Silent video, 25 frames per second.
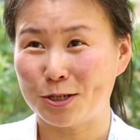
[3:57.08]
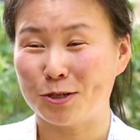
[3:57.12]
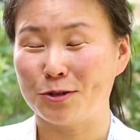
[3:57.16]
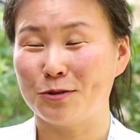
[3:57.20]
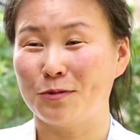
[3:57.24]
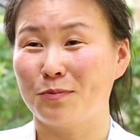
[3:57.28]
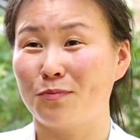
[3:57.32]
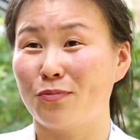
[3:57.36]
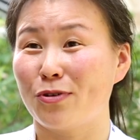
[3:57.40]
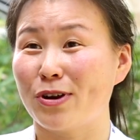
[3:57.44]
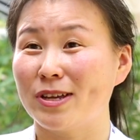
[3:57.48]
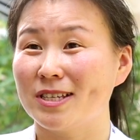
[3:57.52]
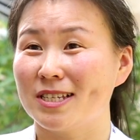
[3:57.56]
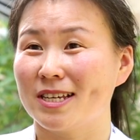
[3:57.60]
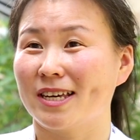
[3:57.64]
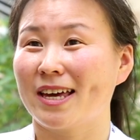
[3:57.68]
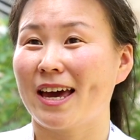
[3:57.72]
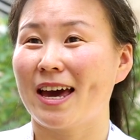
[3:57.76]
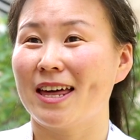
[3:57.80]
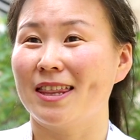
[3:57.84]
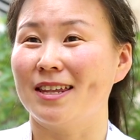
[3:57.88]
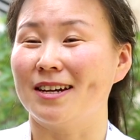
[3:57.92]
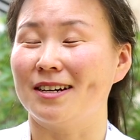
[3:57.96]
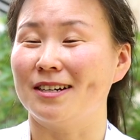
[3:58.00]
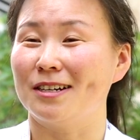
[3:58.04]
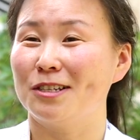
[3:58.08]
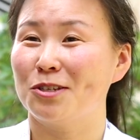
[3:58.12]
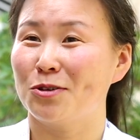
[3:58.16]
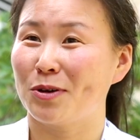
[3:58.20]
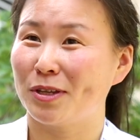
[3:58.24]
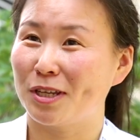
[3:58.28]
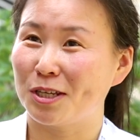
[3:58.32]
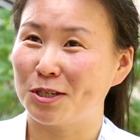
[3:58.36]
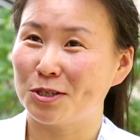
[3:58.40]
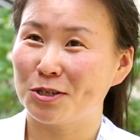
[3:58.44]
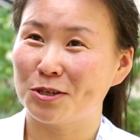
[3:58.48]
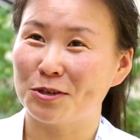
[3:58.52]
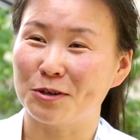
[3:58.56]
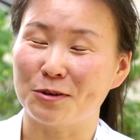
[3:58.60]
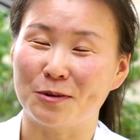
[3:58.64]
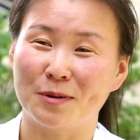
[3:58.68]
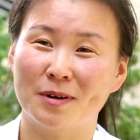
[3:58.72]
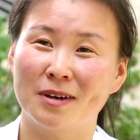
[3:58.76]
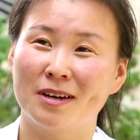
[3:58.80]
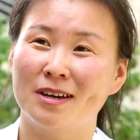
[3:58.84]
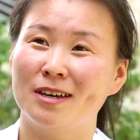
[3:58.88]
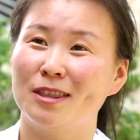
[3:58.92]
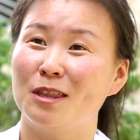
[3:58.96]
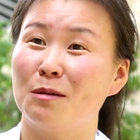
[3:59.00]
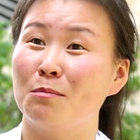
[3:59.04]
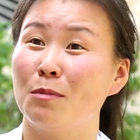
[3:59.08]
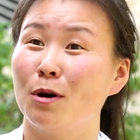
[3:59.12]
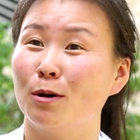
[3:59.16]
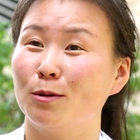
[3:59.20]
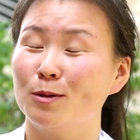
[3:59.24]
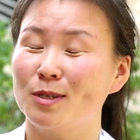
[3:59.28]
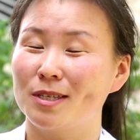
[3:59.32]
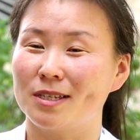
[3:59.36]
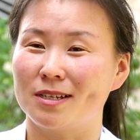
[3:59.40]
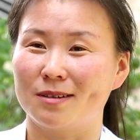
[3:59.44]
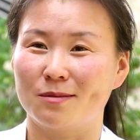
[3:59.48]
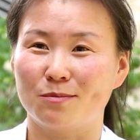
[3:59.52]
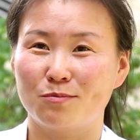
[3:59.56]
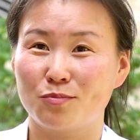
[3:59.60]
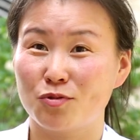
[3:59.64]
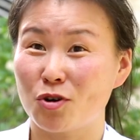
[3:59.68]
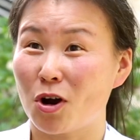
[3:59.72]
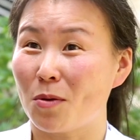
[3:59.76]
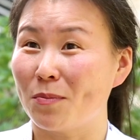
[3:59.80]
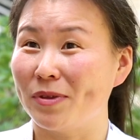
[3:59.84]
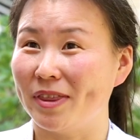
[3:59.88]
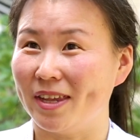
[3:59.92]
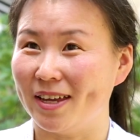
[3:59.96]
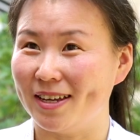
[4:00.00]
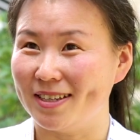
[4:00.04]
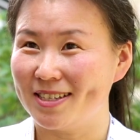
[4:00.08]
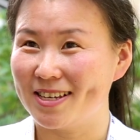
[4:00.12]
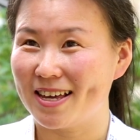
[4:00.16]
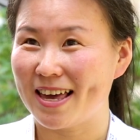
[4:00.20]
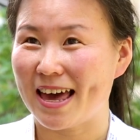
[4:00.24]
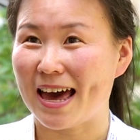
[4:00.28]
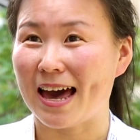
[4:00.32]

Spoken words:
to bring together 22 the most prominent